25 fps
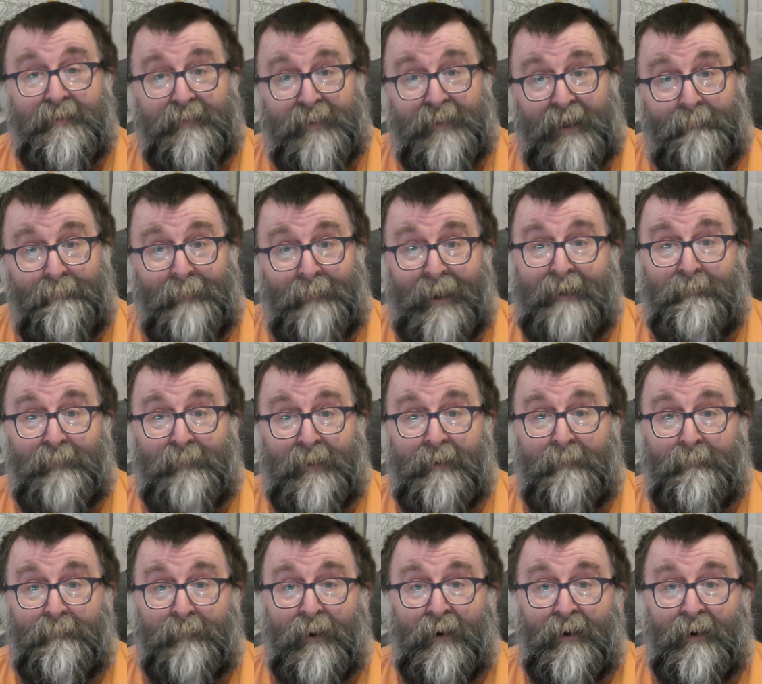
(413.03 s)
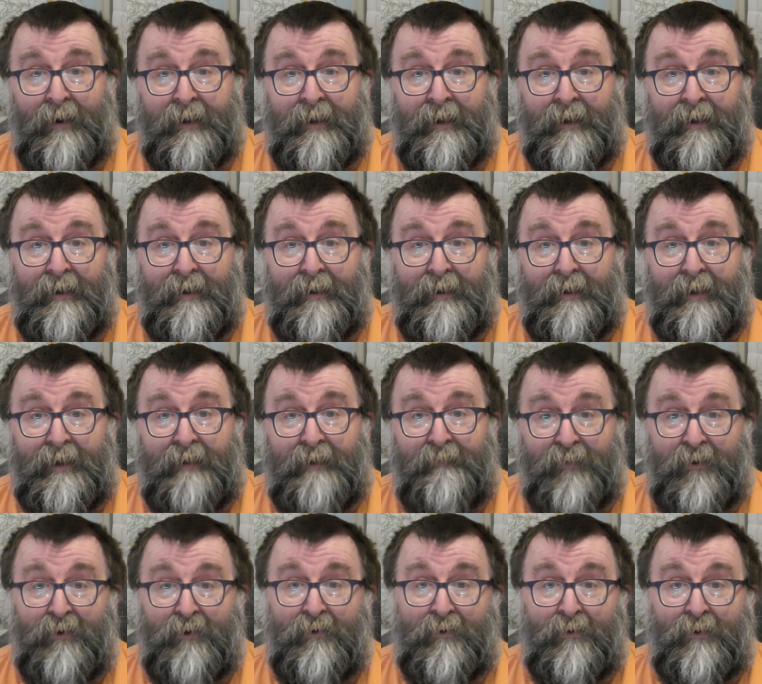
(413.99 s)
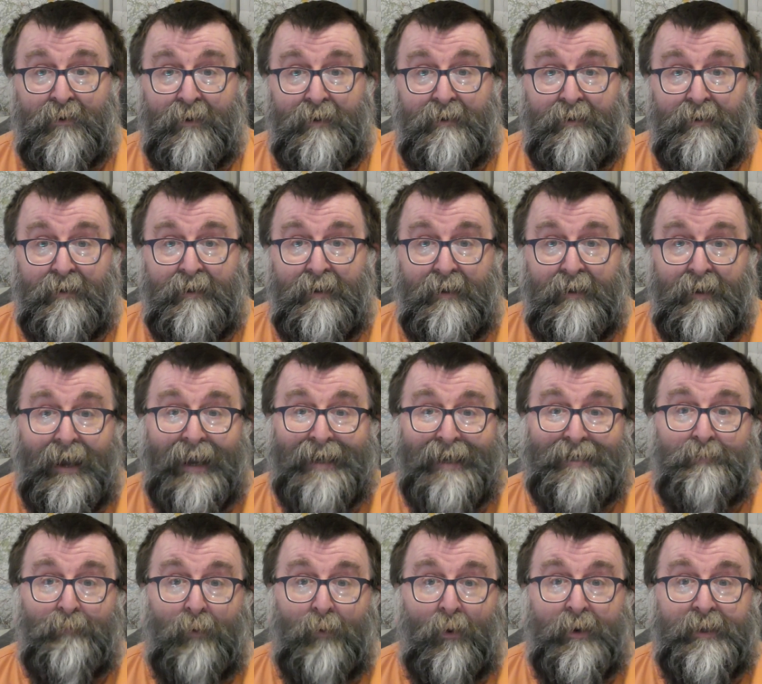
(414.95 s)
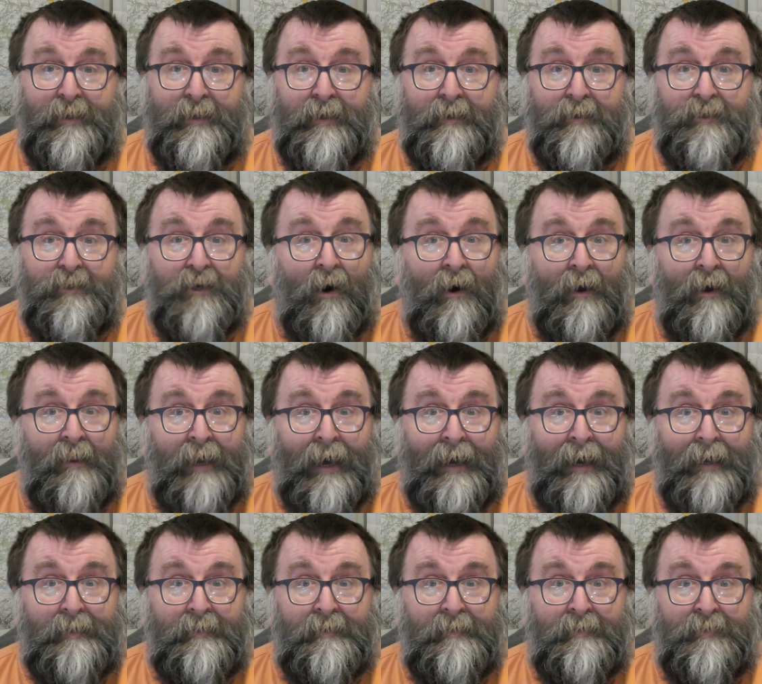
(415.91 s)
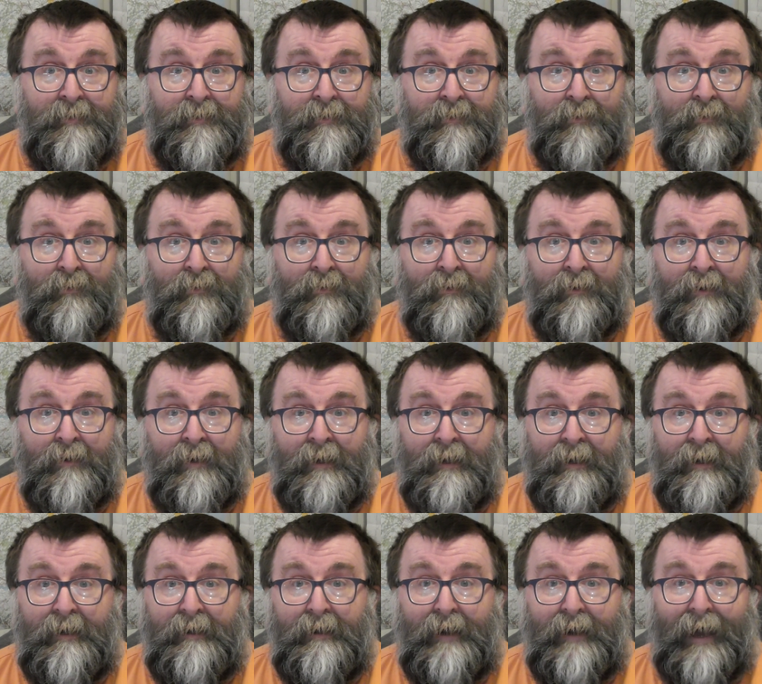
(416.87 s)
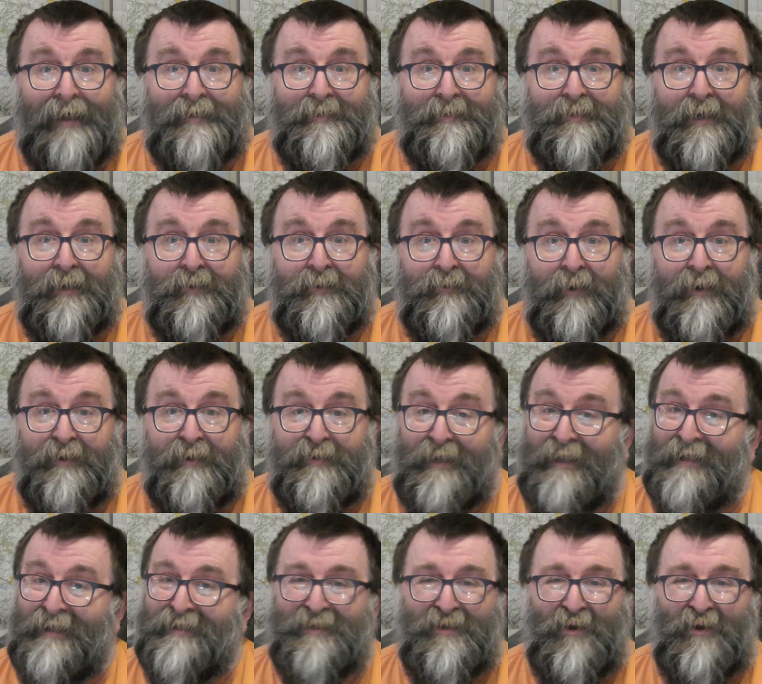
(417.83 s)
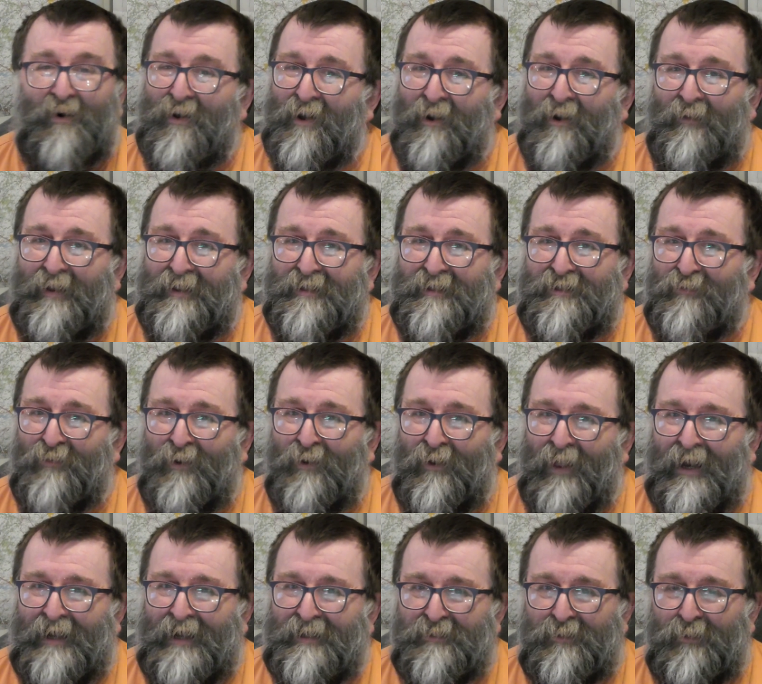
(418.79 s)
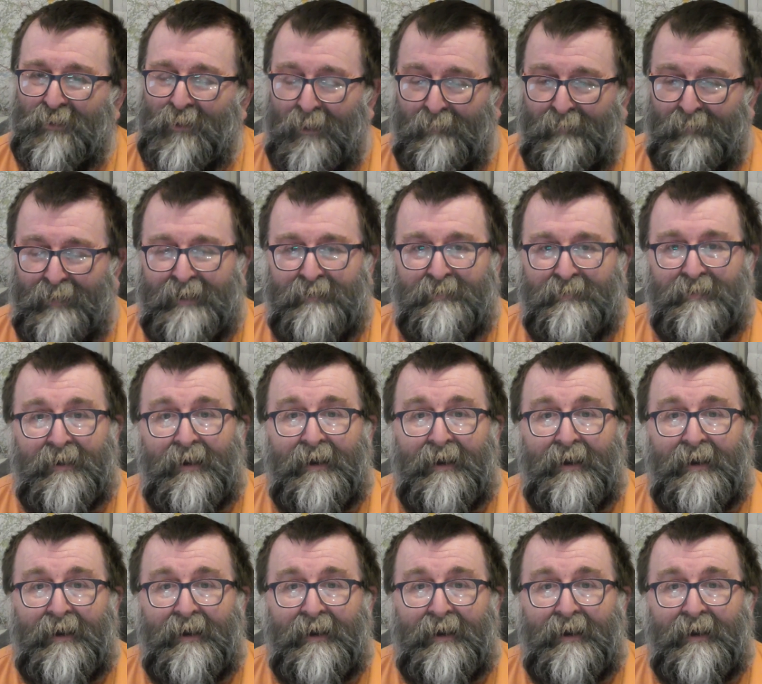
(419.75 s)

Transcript: That may be applied if you're exploiting child actors or etc. Let's not go into what that's all about.